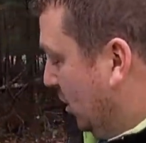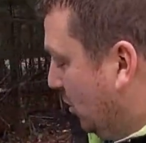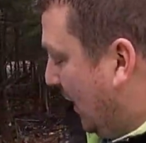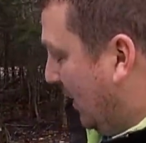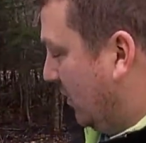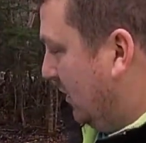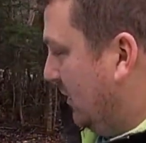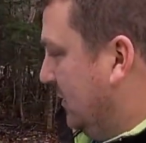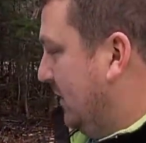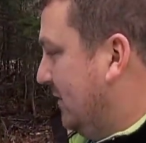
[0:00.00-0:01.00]
Well,
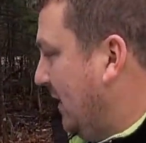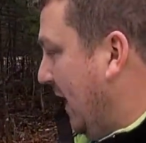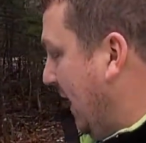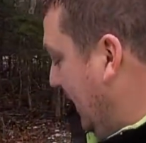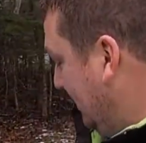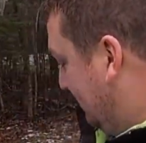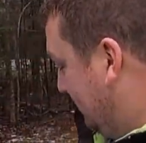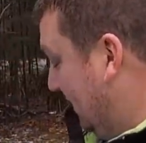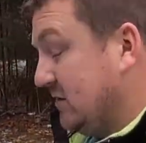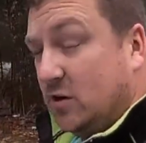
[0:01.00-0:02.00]
A,
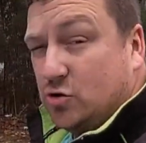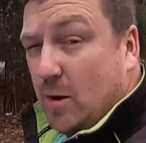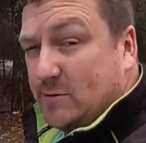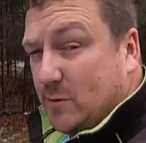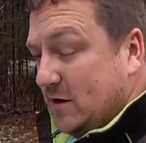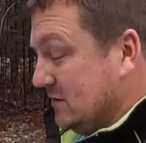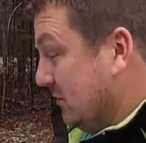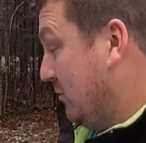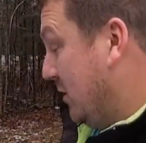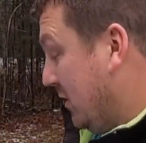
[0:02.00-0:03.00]
it's on drop springs, so
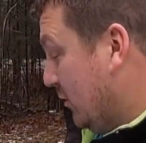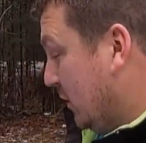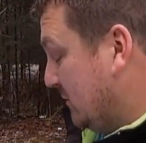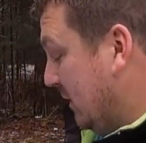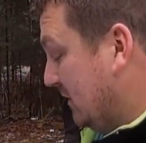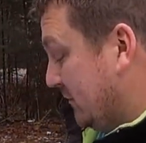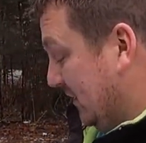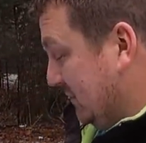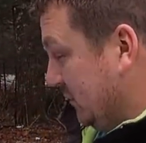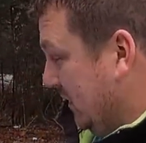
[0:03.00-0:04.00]
I wanted lowering springs for
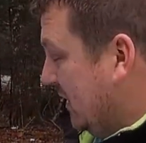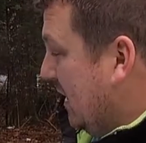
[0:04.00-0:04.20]
this one,